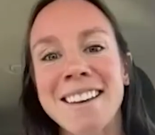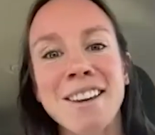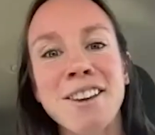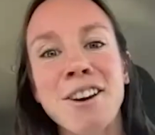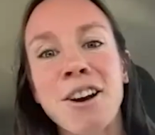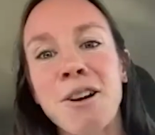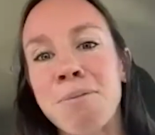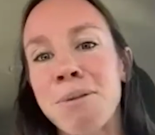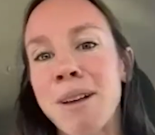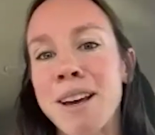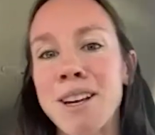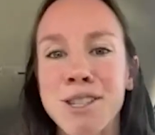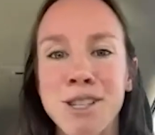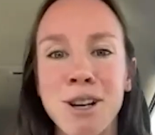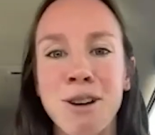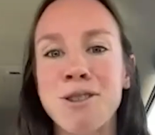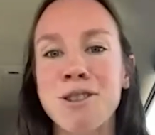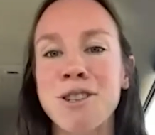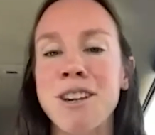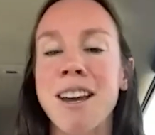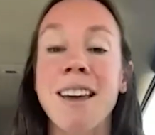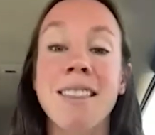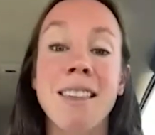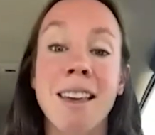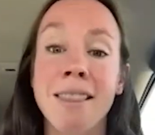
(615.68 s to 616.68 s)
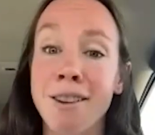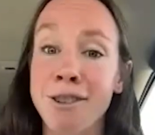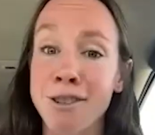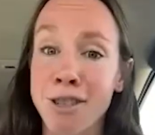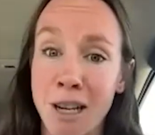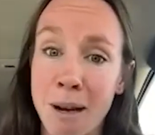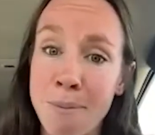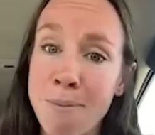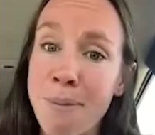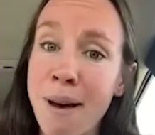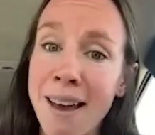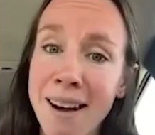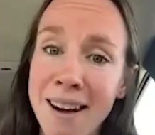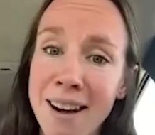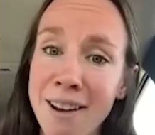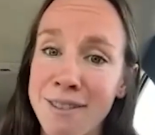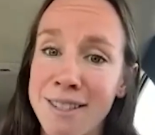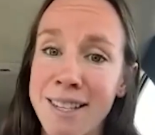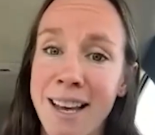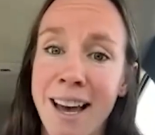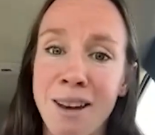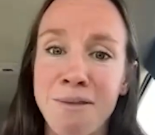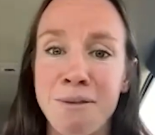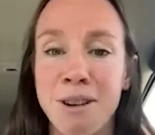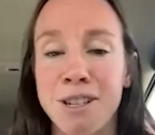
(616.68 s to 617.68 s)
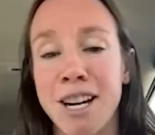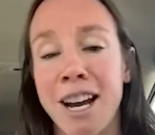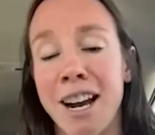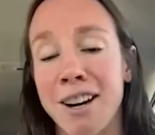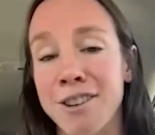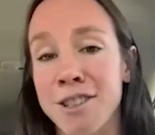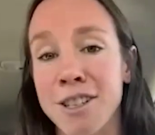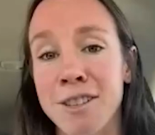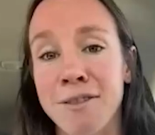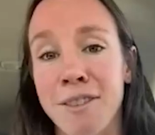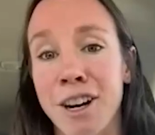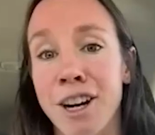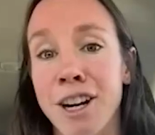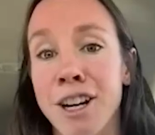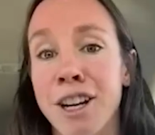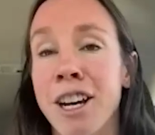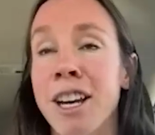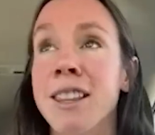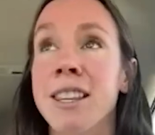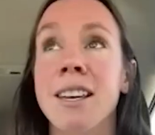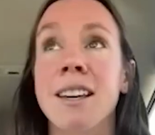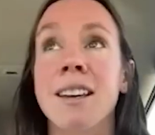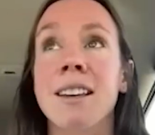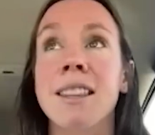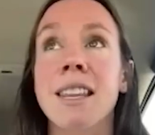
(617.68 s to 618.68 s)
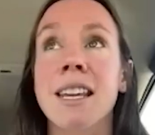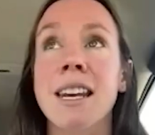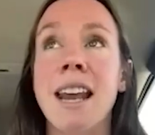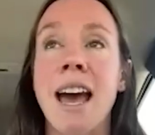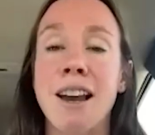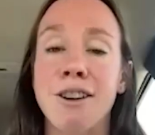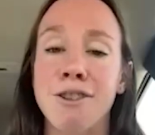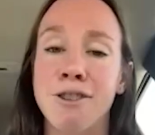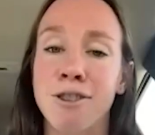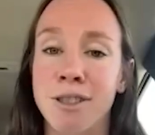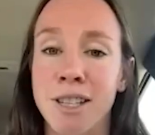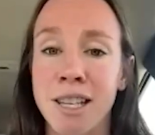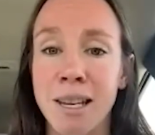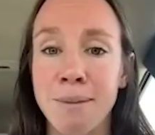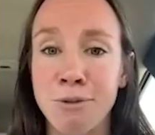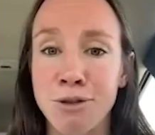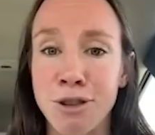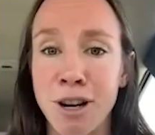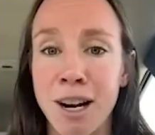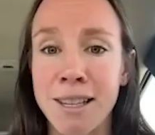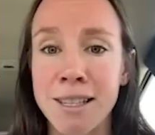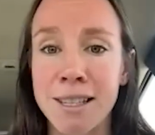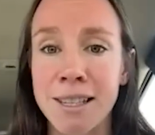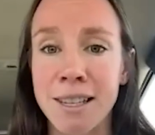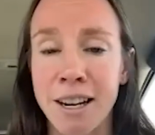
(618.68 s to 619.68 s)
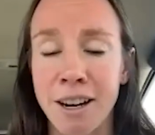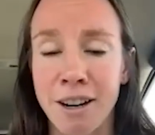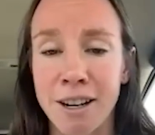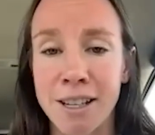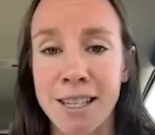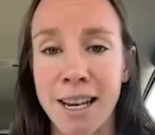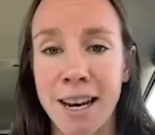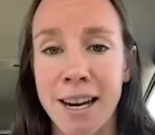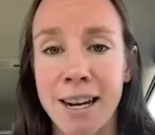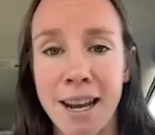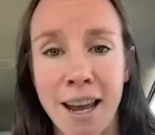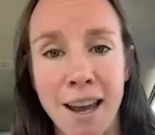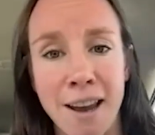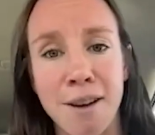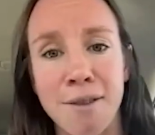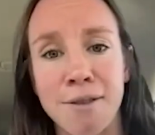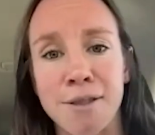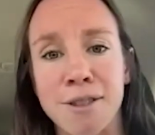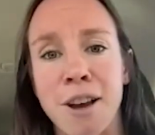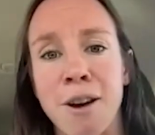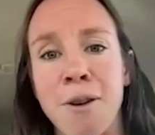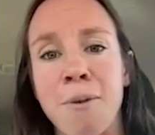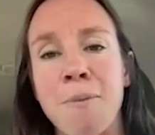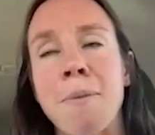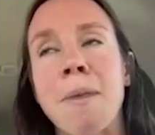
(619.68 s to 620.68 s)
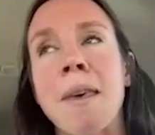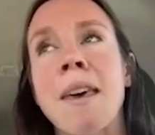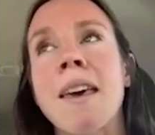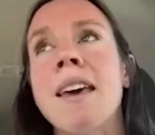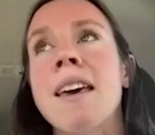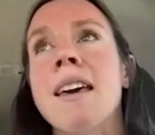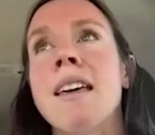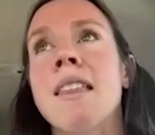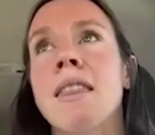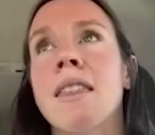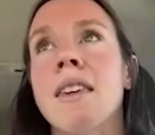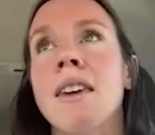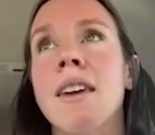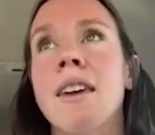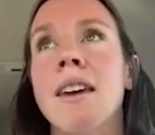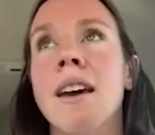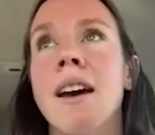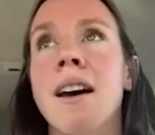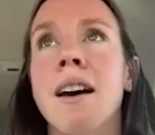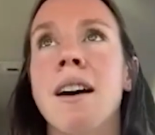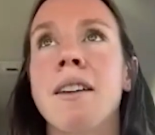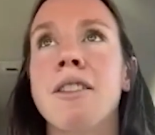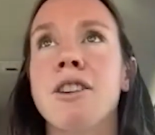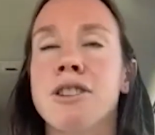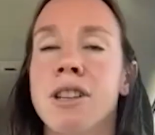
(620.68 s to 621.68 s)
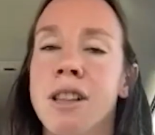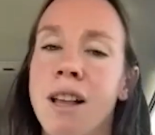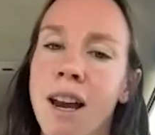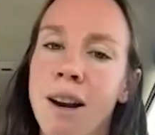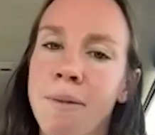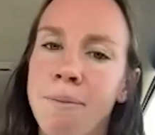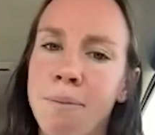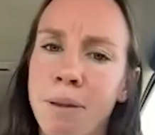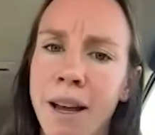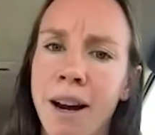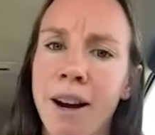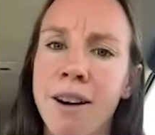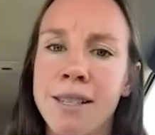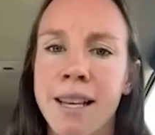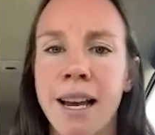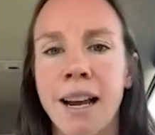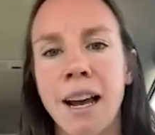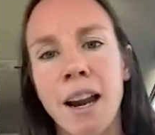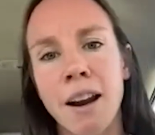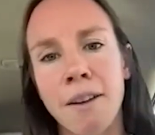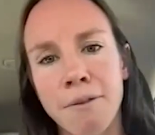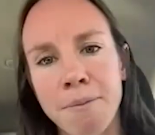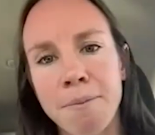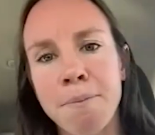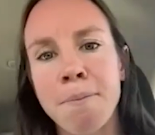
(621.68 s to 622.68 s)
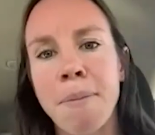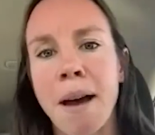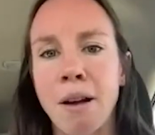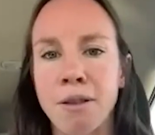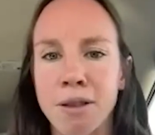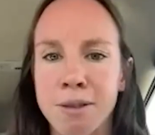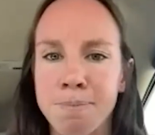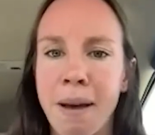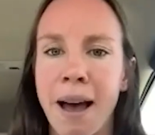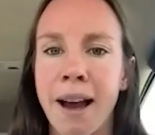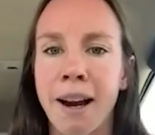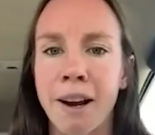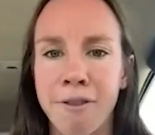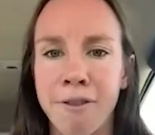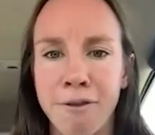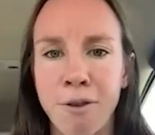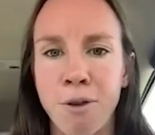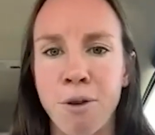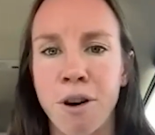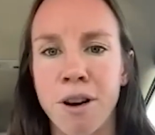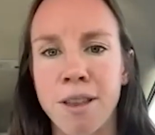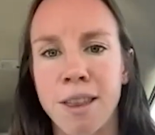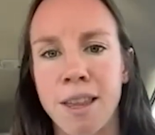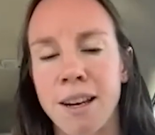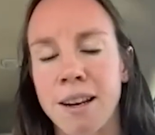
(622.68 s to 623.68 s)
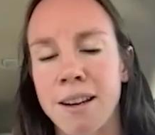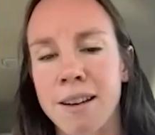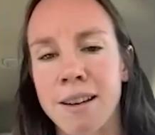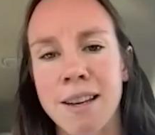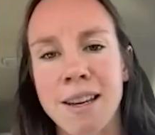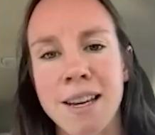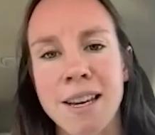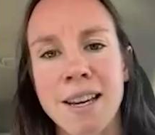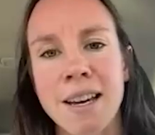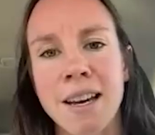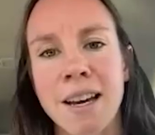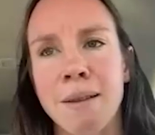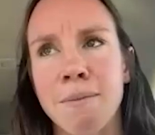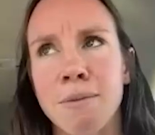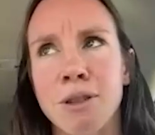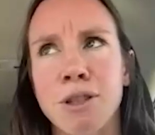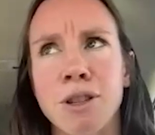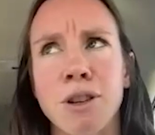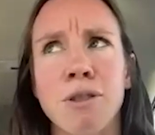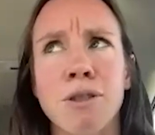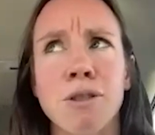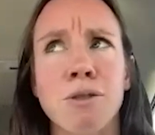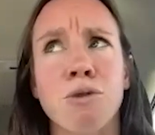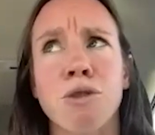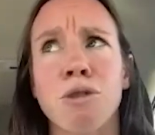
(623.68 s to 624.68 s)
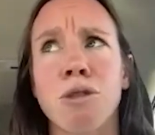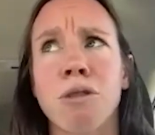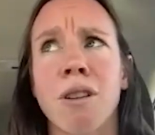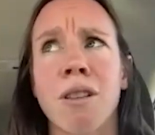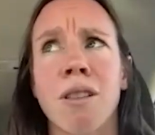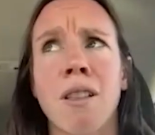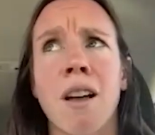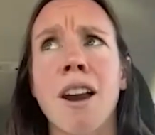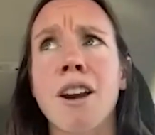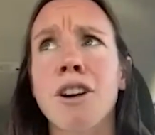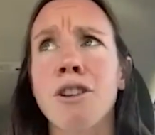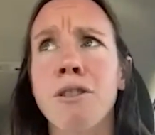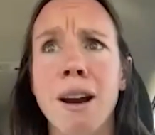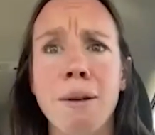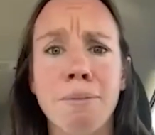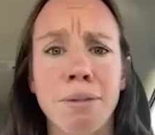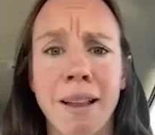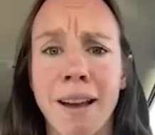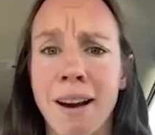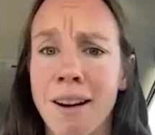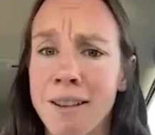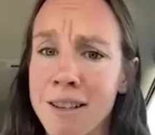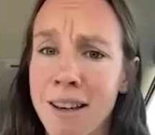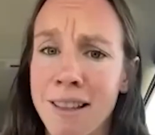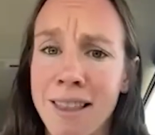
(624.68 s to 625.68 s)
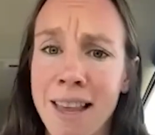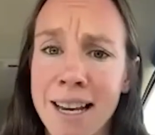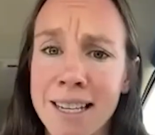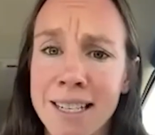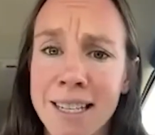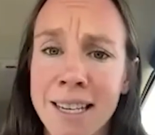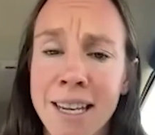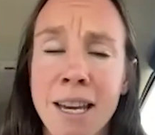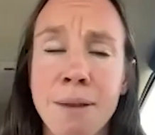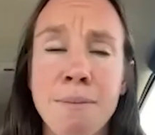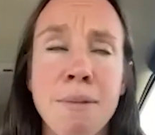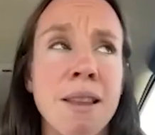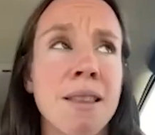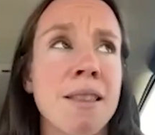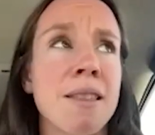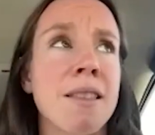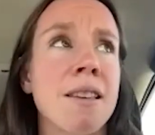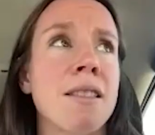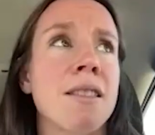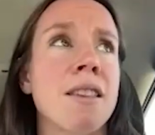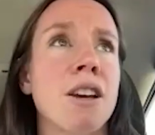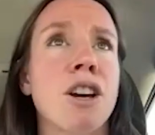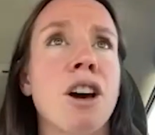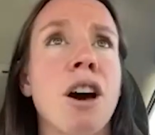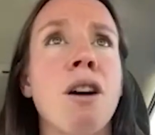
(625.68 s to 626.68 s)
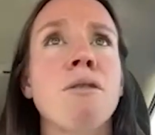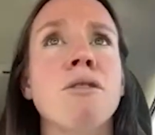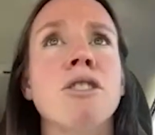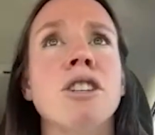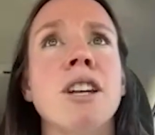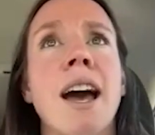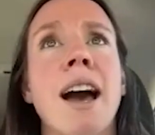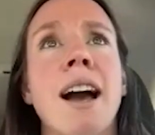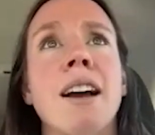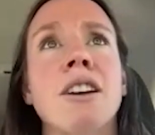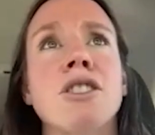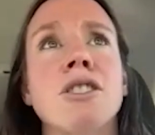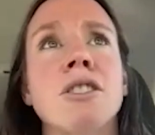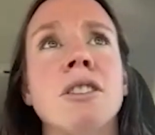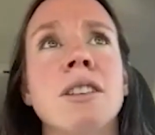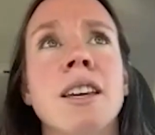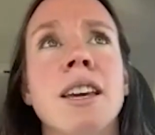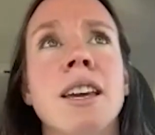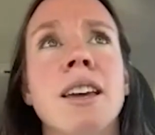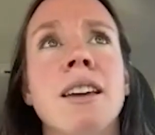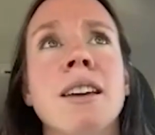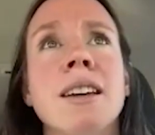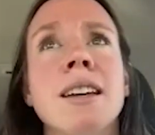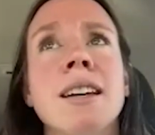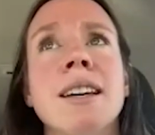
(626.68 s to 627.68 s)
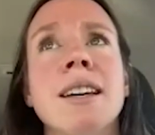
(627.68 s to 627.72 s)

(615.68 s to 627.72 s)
Go play socially, and then there's a competitive side, which actually is very good. The national team trains in here in San Diego, so there's a lot of players that kind of bounce back and forth, and so there's a lot of great players on that team, and the coach actually.